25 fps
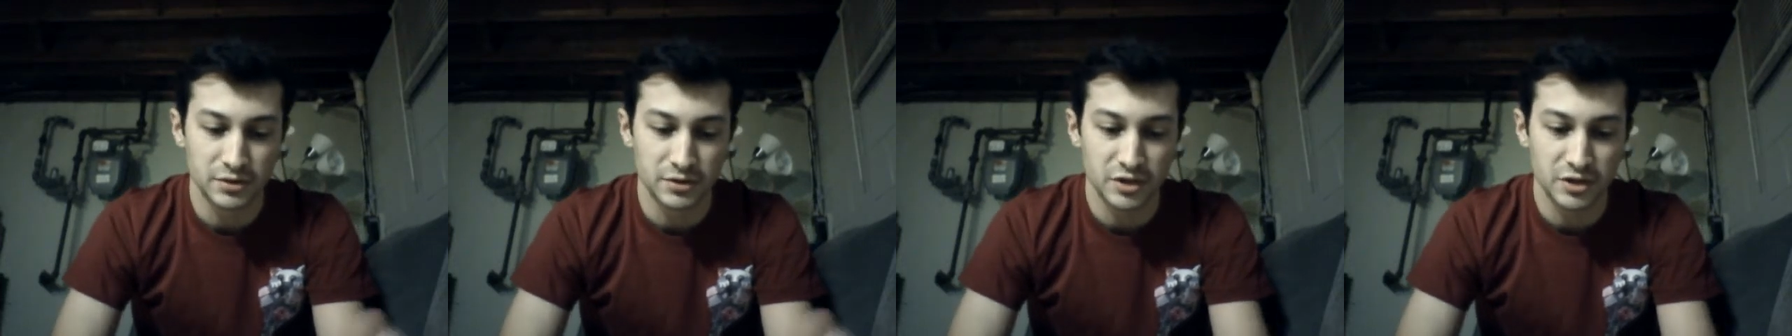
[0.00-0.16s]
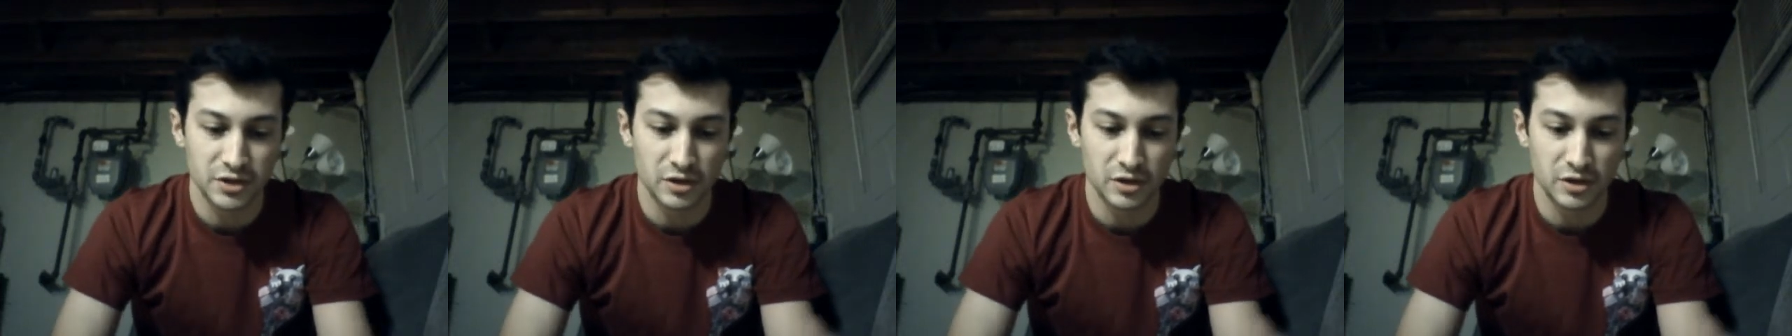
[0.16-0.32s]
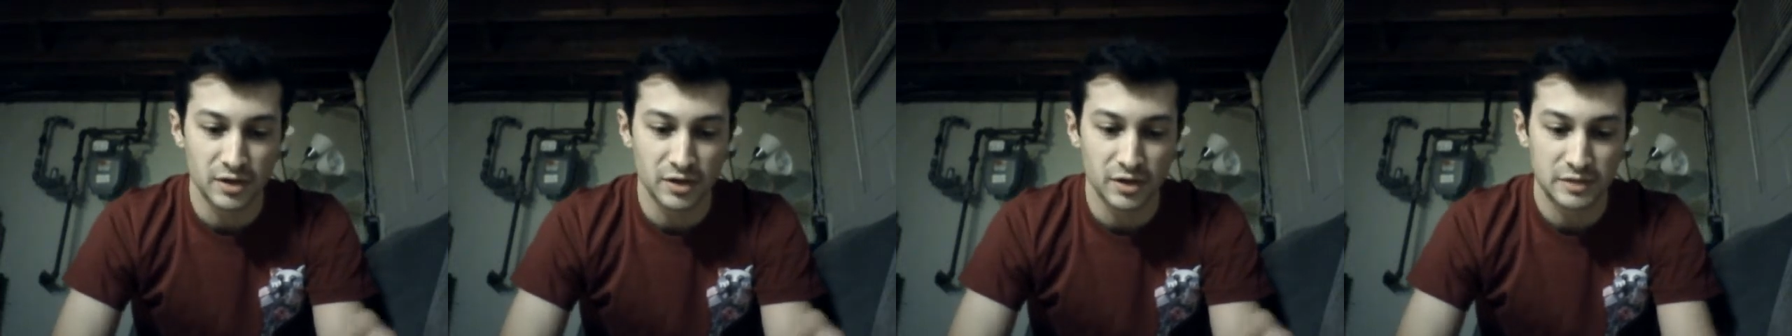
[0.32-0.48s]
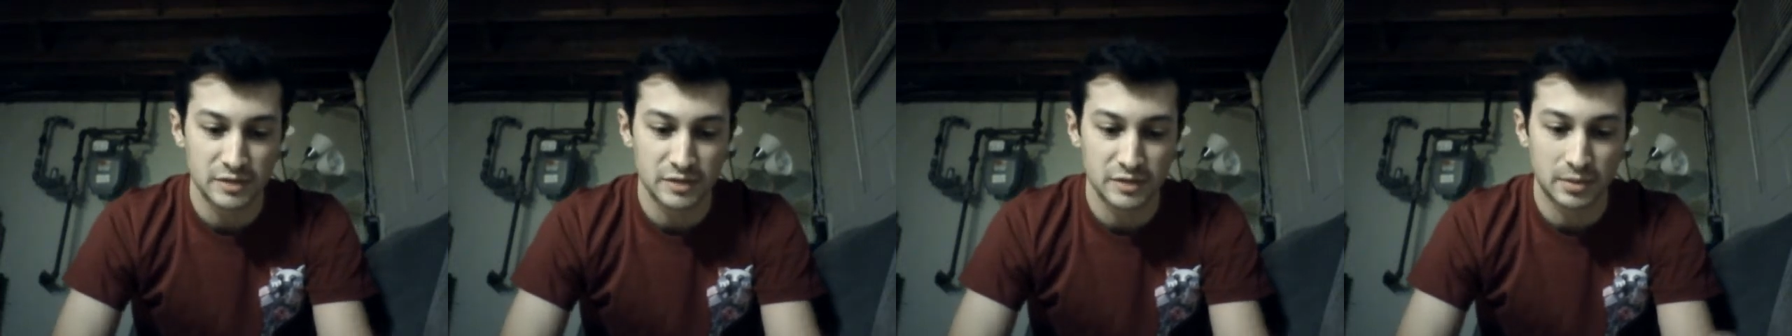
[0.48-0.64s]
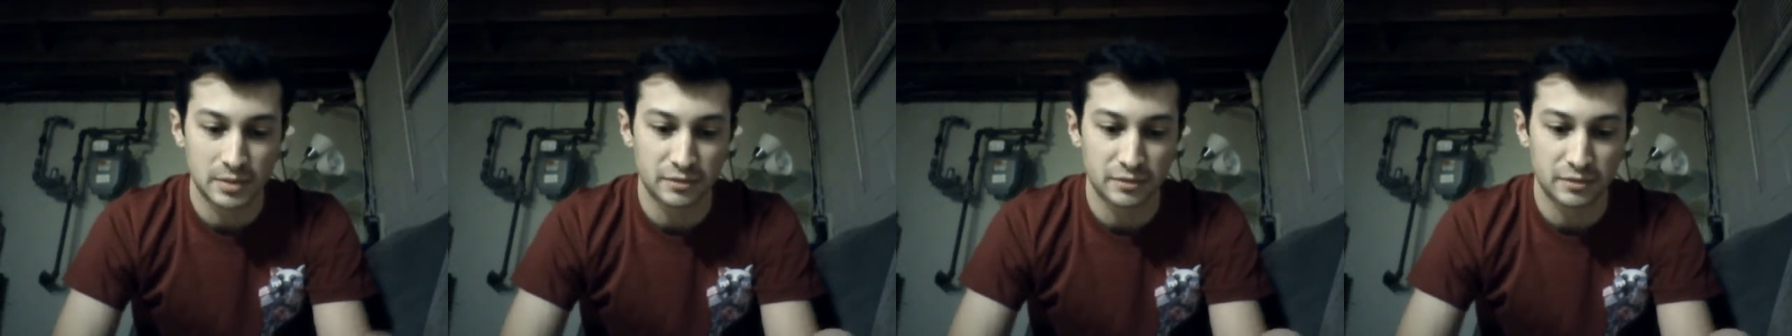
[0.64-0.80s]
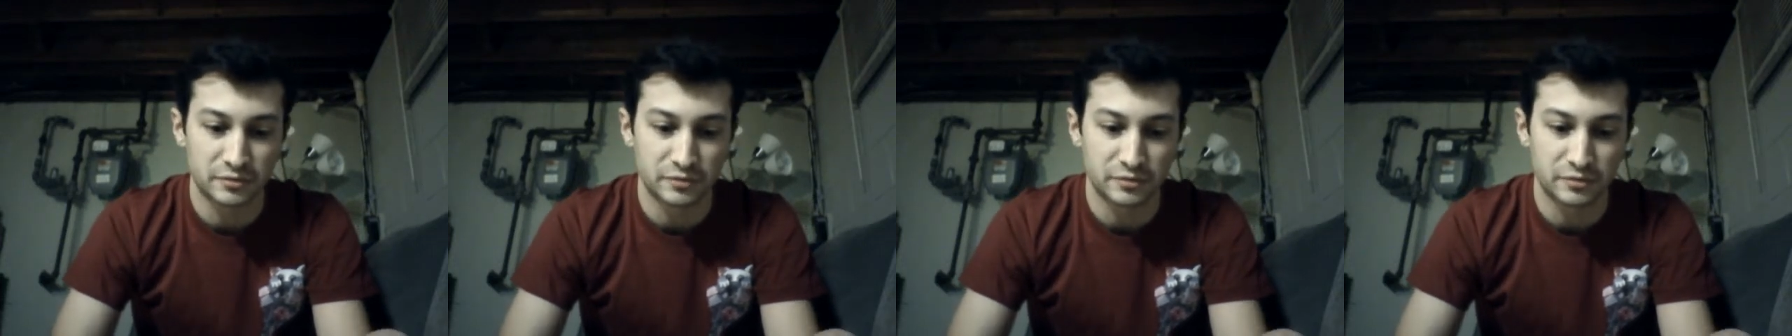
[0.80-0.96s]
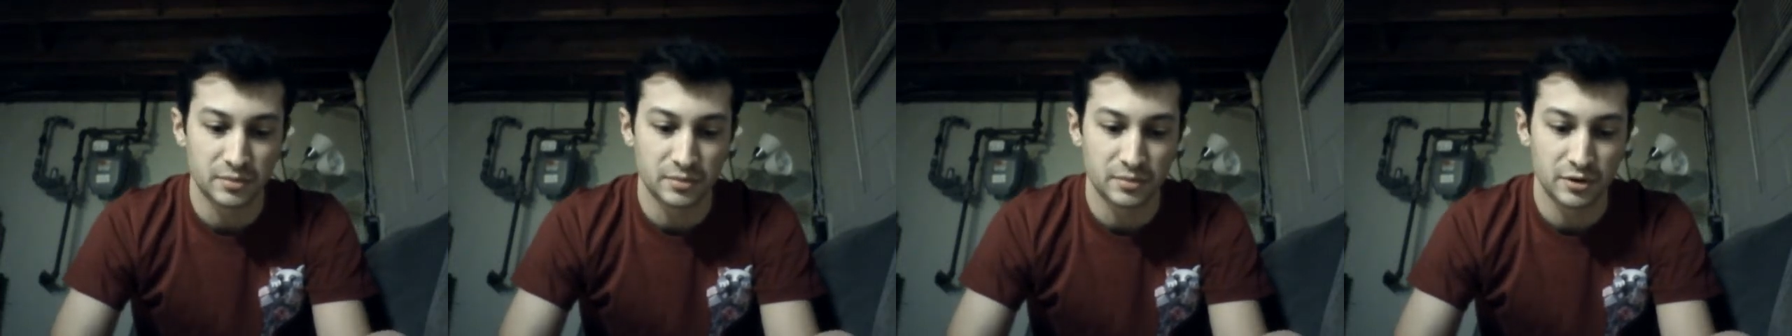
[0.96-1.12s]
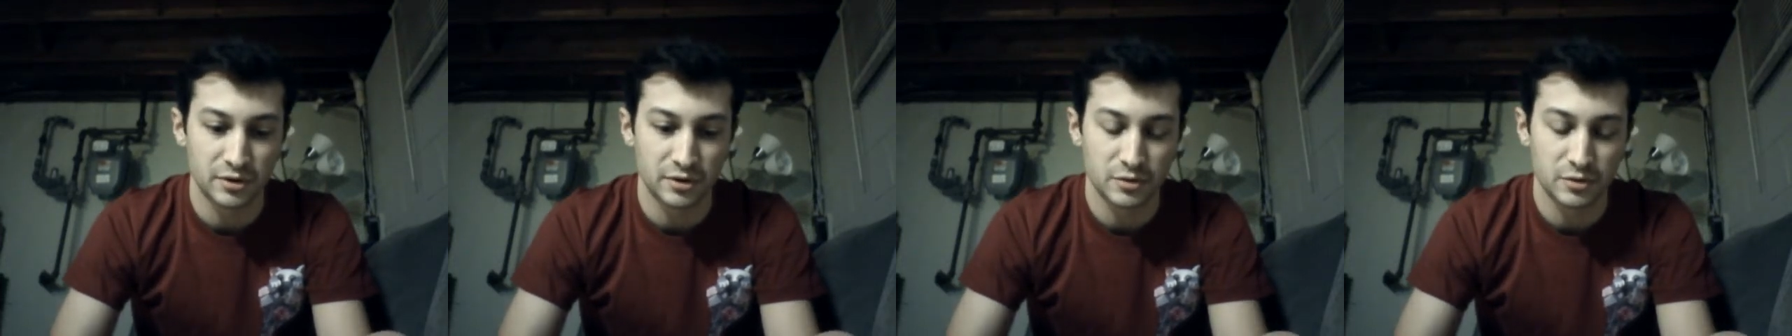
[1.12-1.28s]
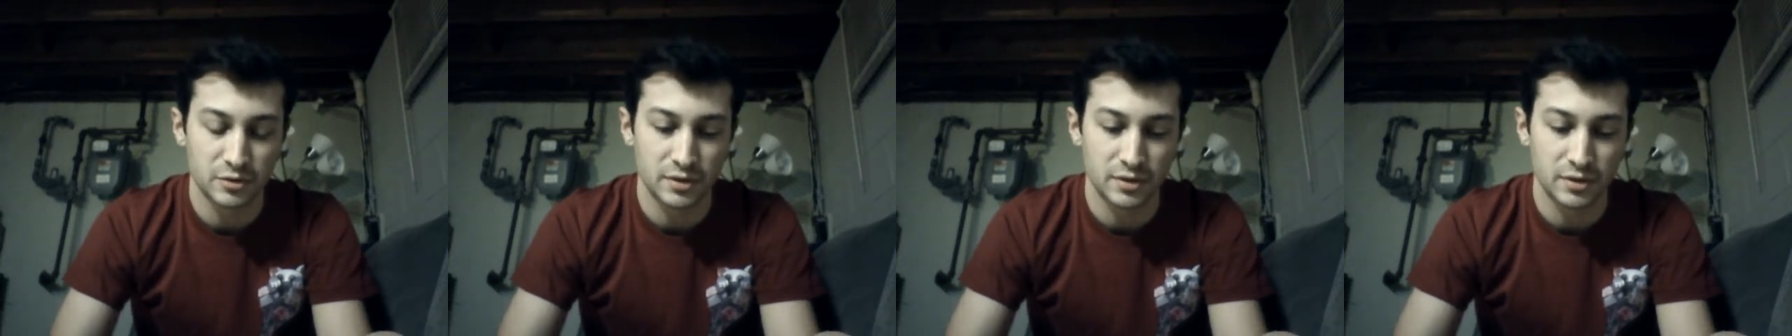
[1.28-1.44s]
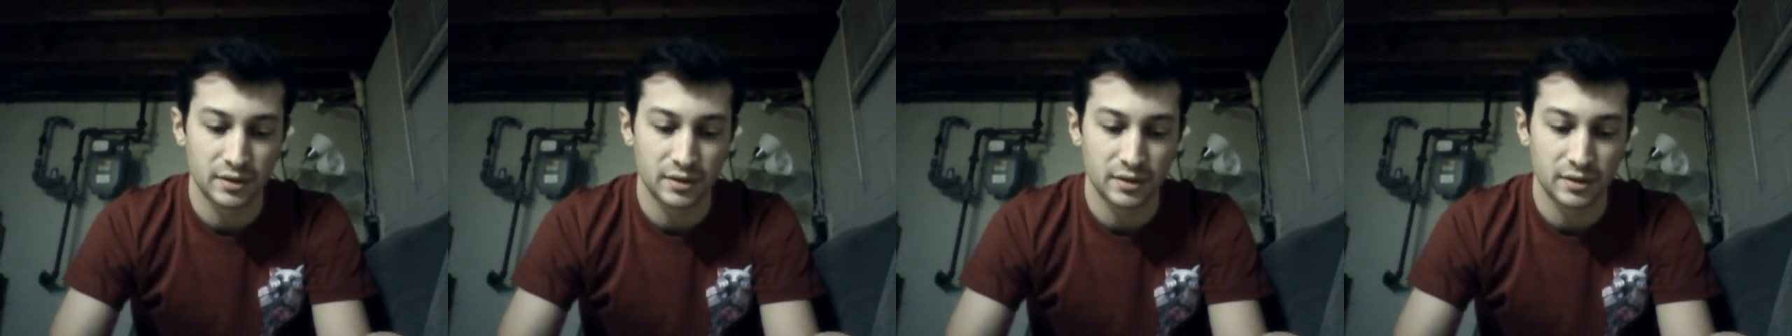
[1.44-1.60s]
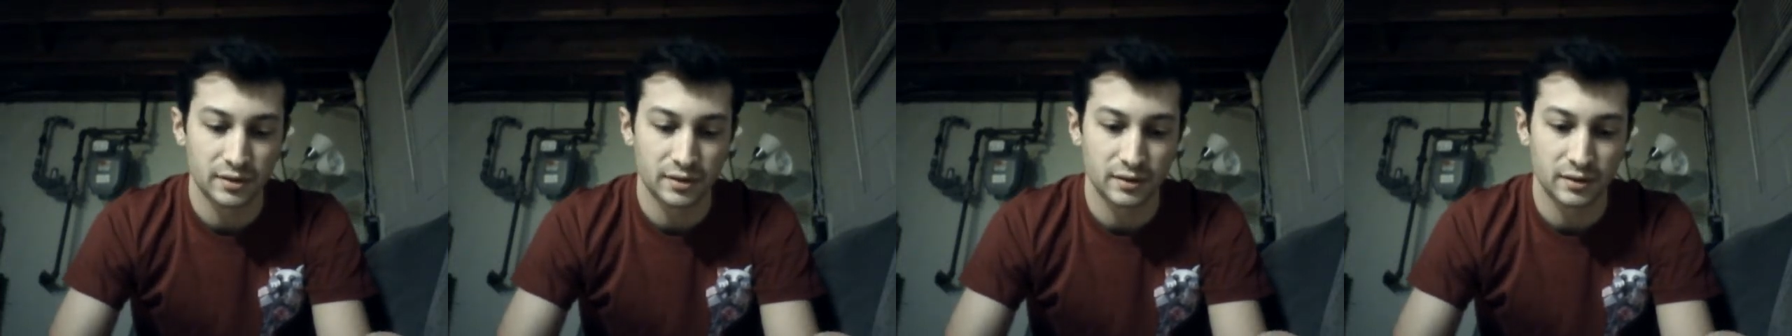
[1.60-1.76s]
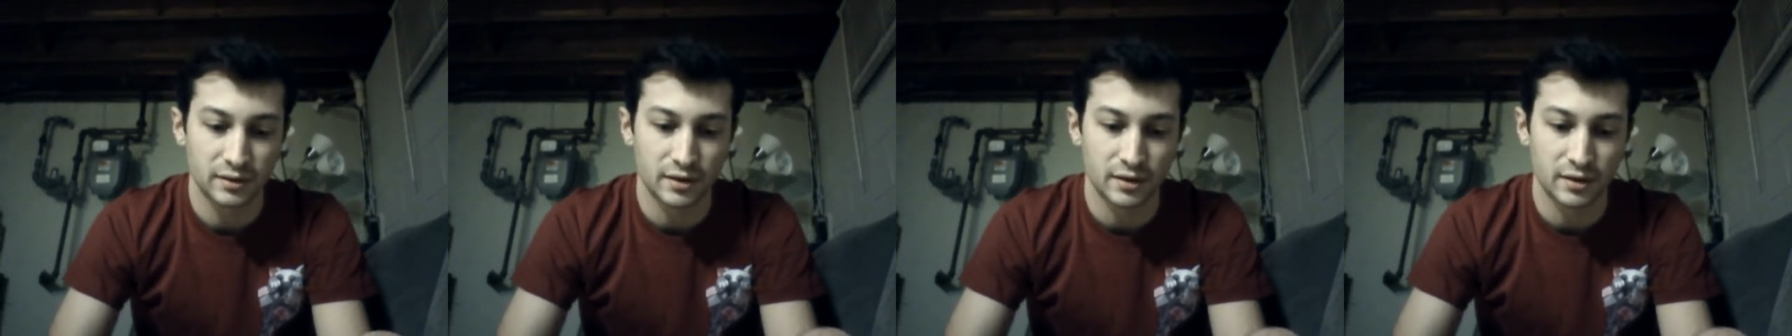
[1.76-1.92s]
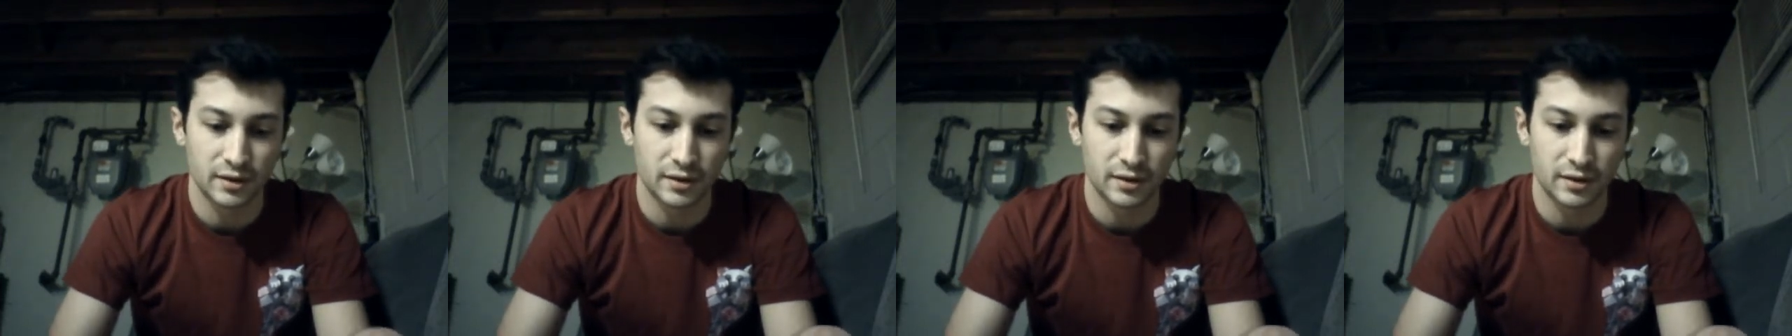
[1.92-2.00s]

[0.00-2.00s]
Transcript: set you guys are probably familiar with.